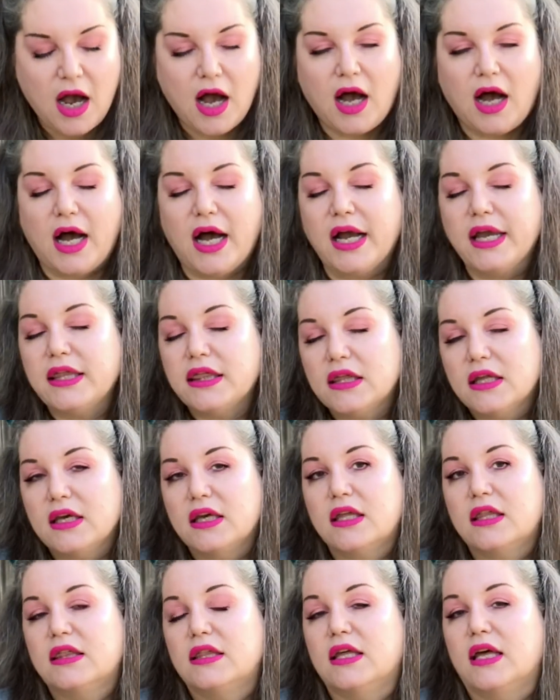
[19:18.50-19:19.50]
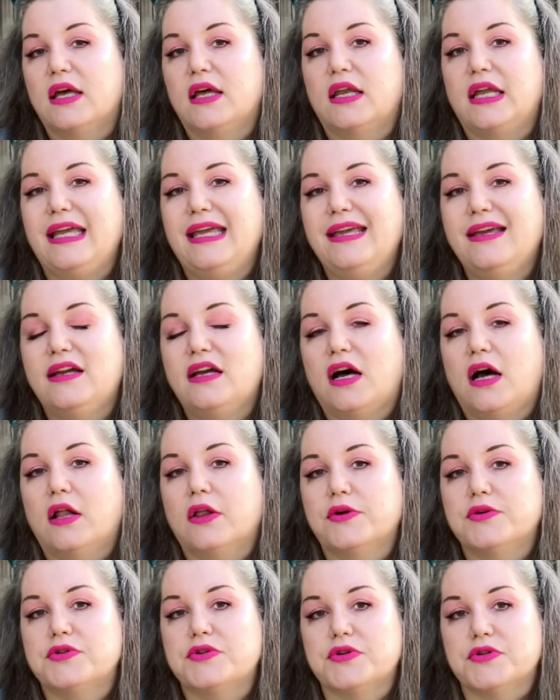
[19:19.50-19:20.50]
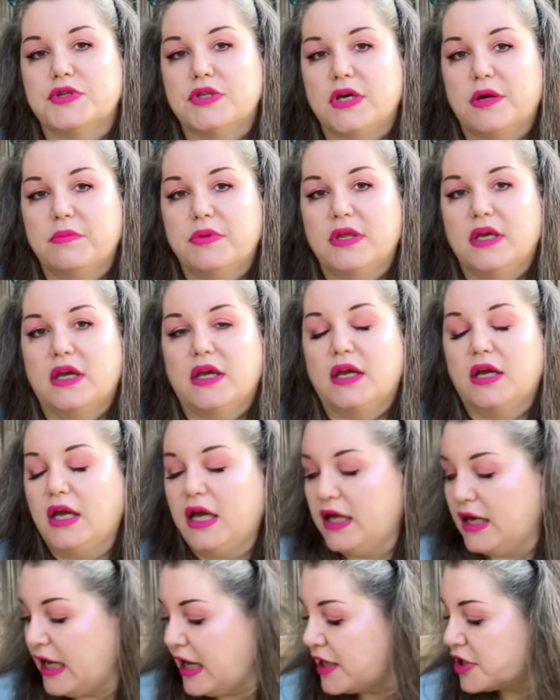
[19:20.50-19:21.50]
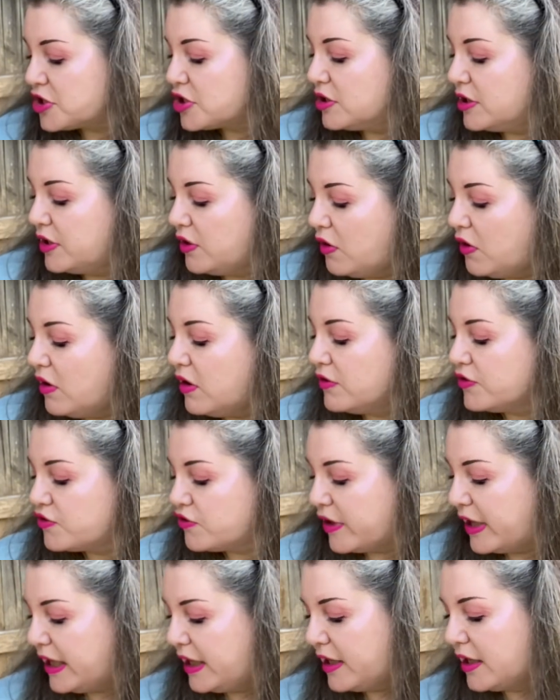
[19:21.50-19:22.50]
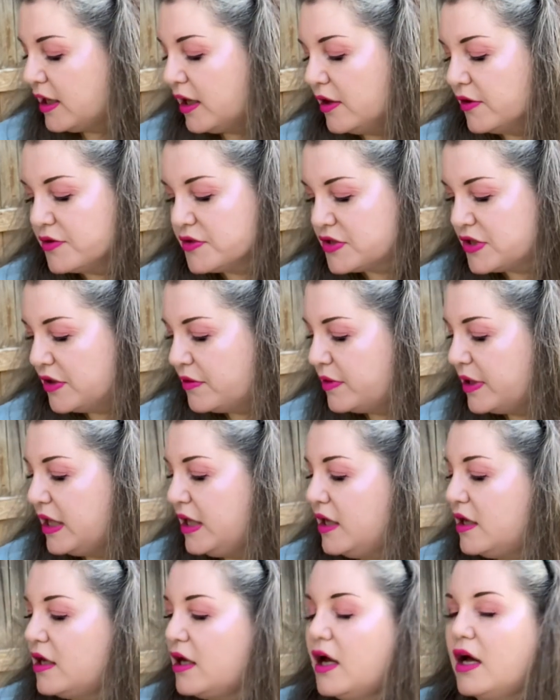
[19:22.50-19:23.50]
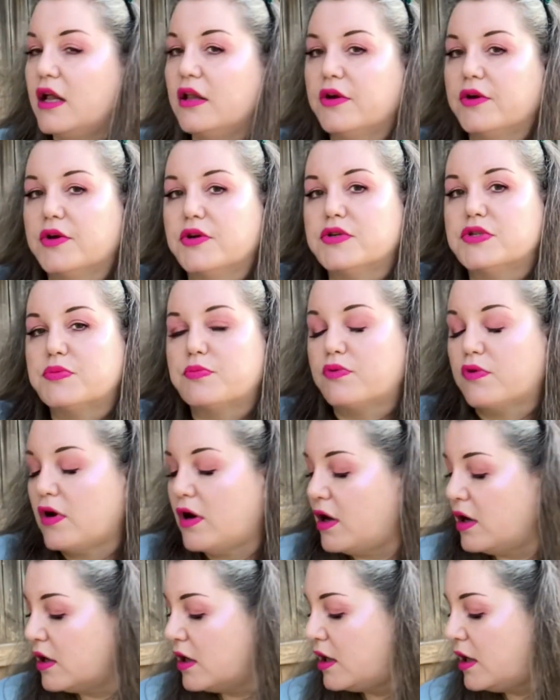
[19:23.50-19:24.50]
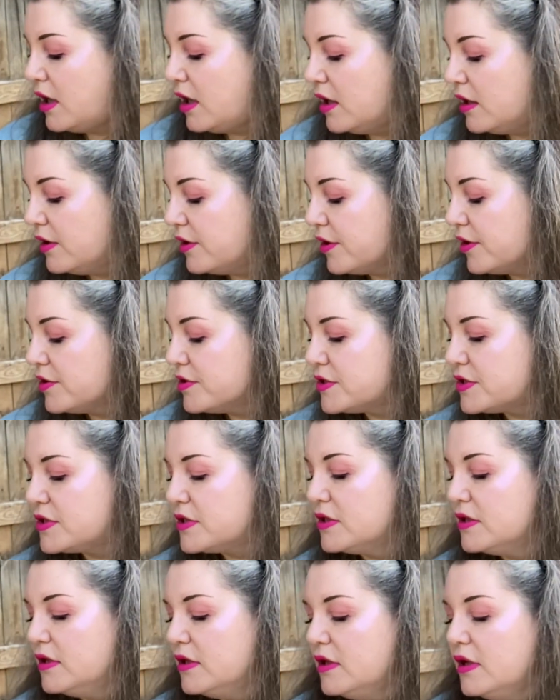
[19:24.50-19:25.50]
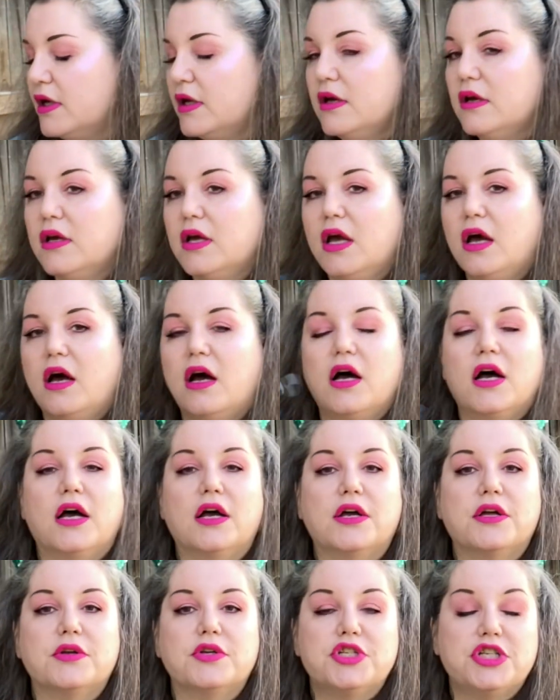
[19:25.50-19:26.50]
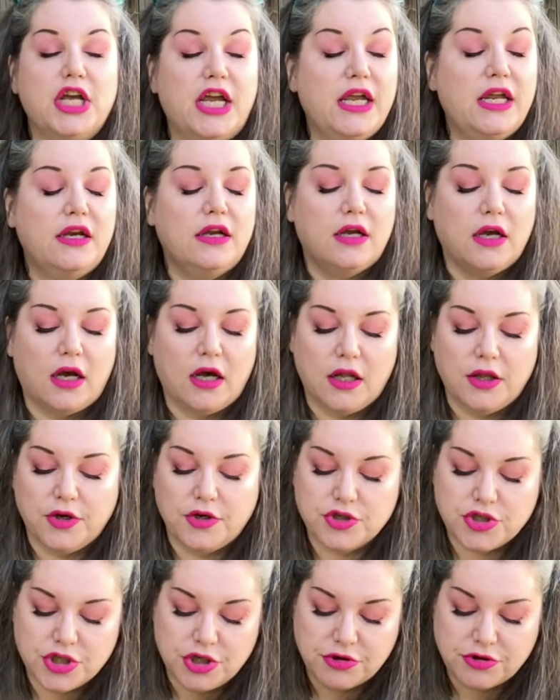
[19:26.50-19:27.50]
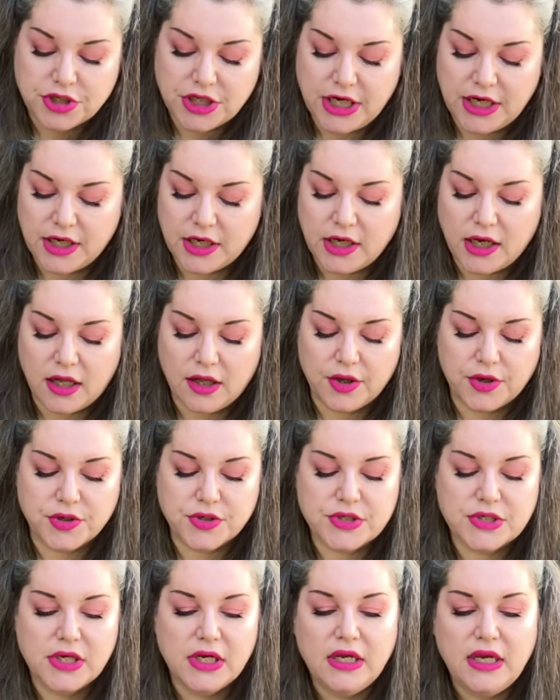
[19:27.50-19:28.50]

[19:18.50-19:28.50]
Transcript: I think that e-collars are something, and actually all training collars, so e-collars, prong collars, uh, chain collars, choke chain collars,